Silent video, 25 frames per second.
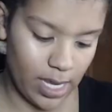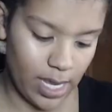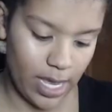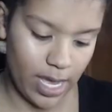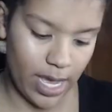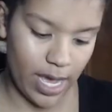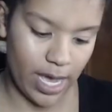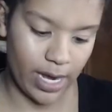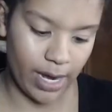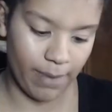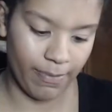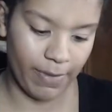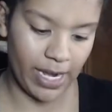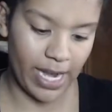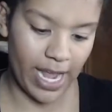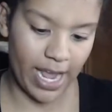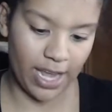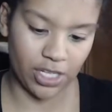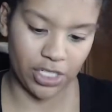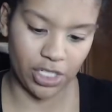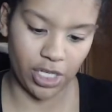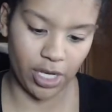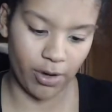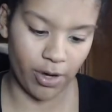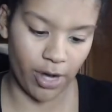And I'm going to
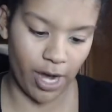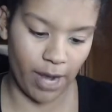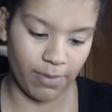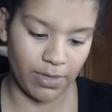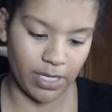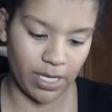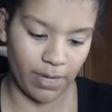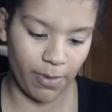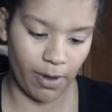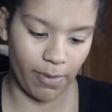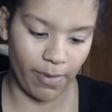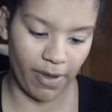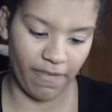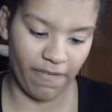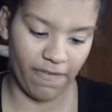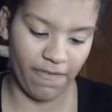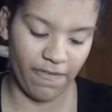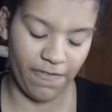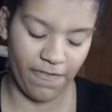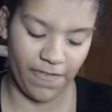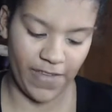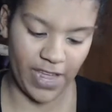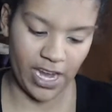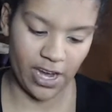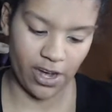actually grab some on my
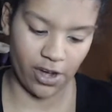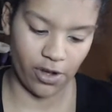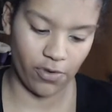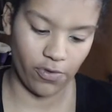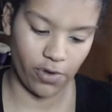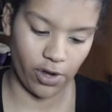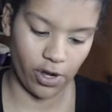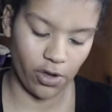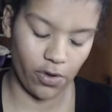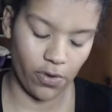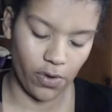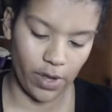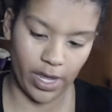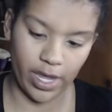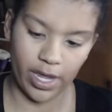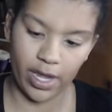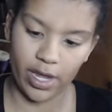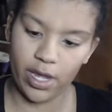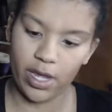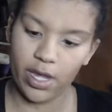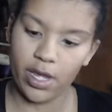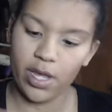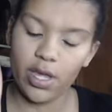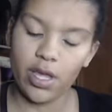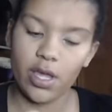finger real
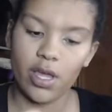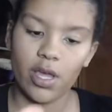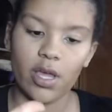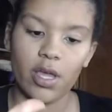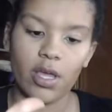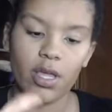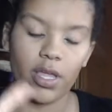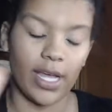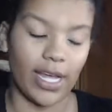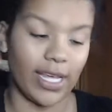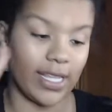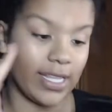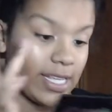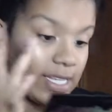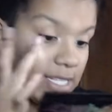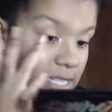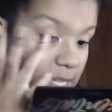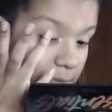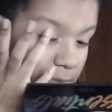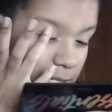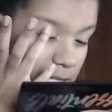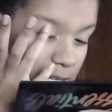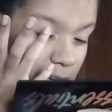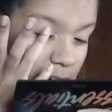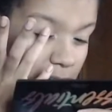quick, like this. I'm
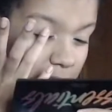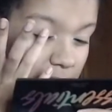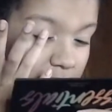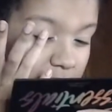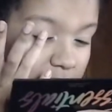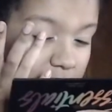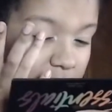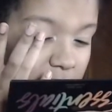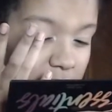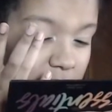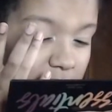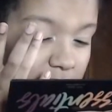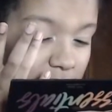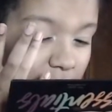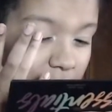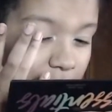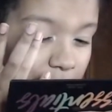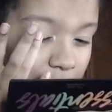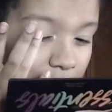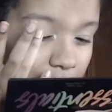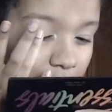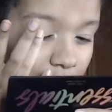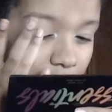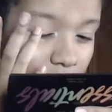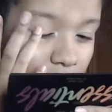just going to kind of stamp
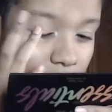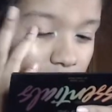it.